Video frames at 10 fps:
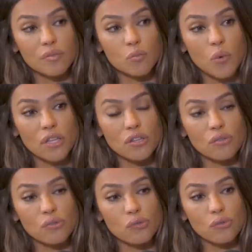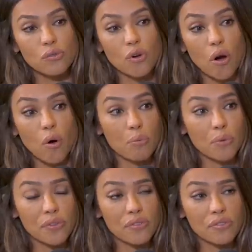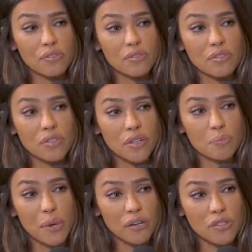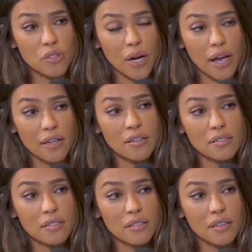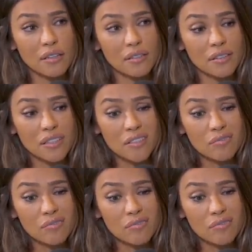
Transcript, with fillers: when you grow up with, you know, parents who are addicts and